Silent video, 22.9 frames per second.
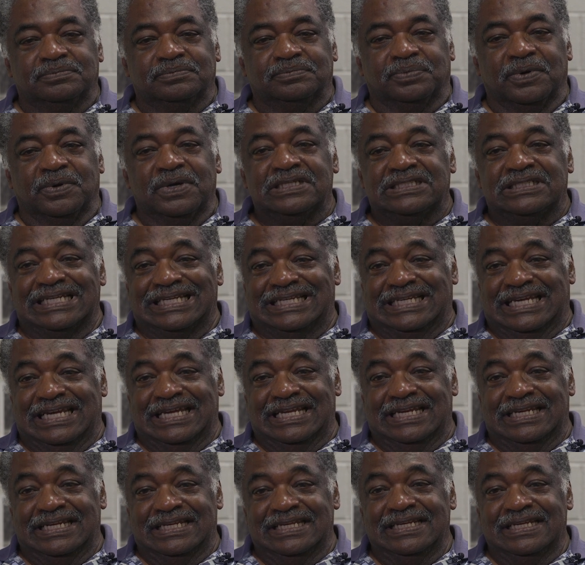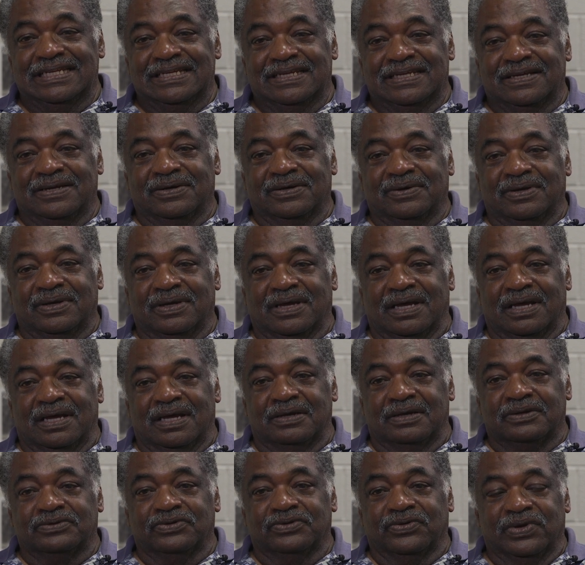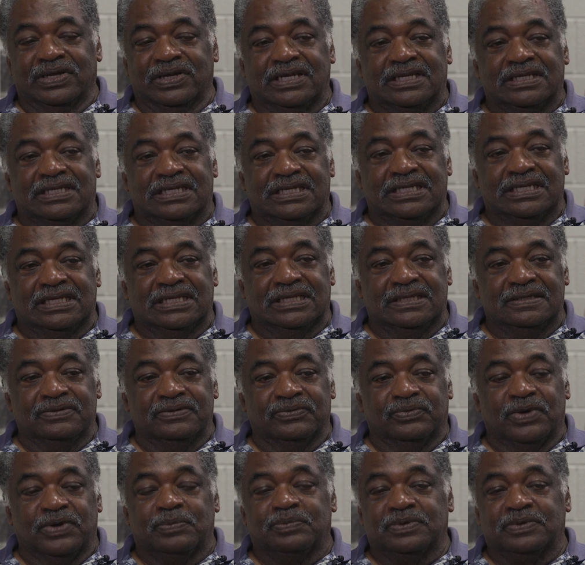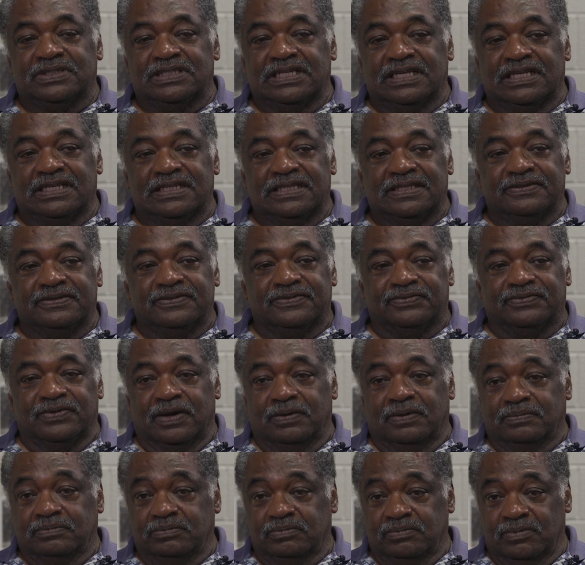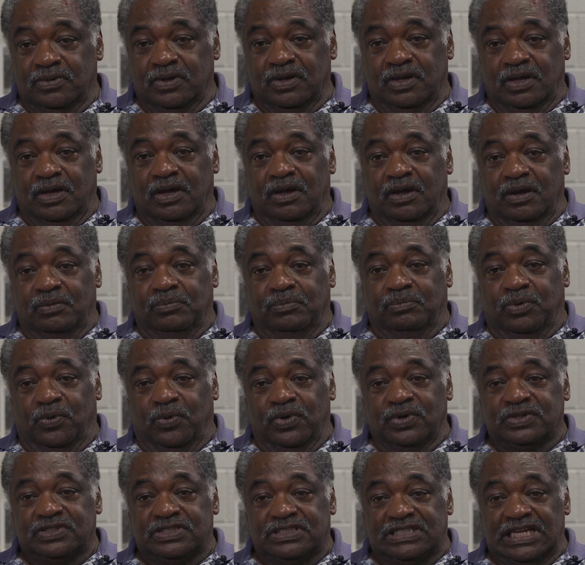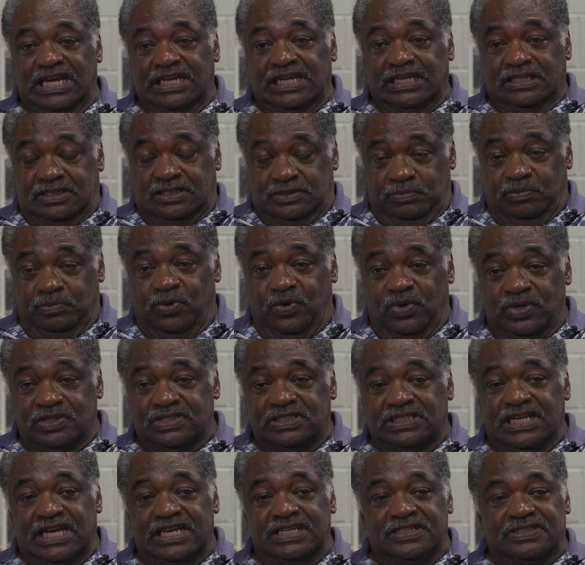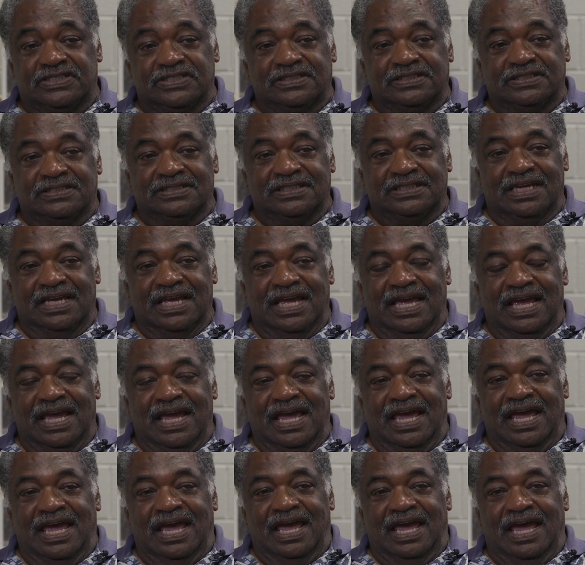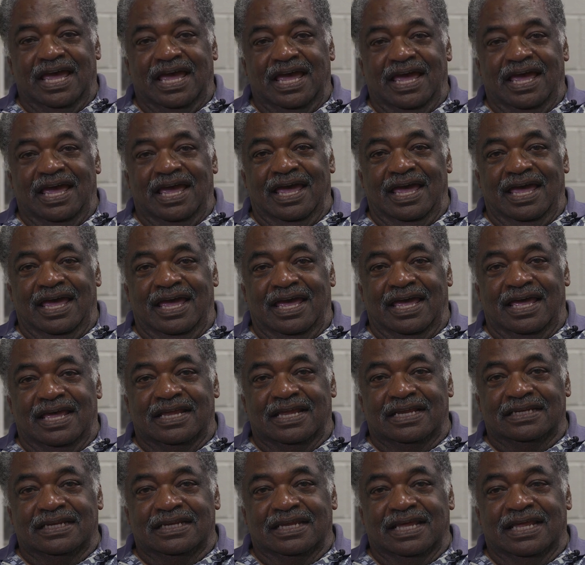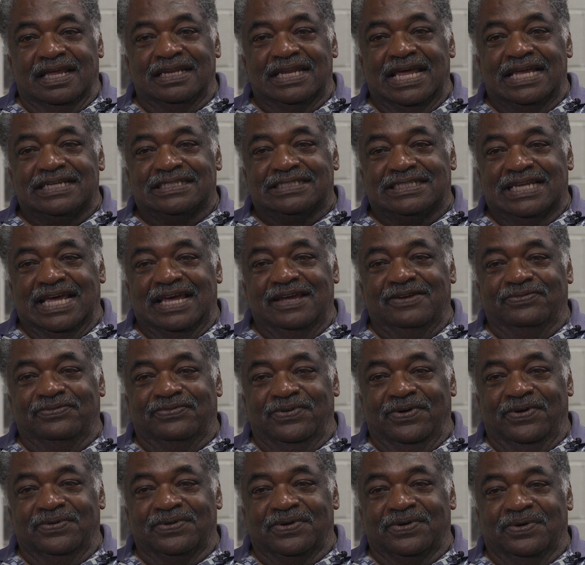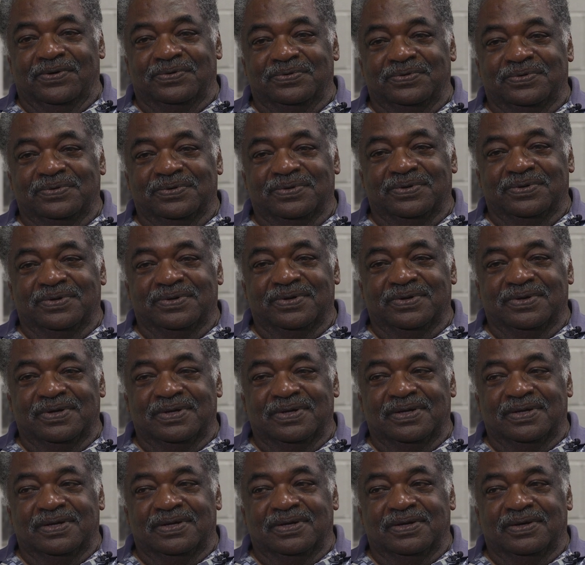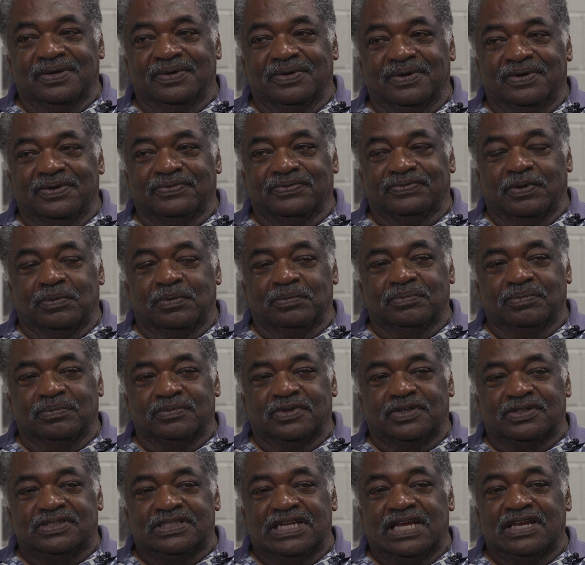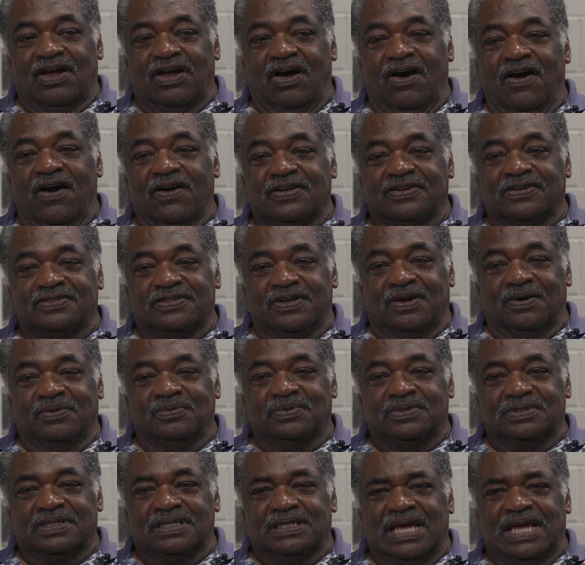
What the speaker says: President Kennedy greeted the representatives from Boys State to Boys Nation. And in that same photo from the state of Arkansas was a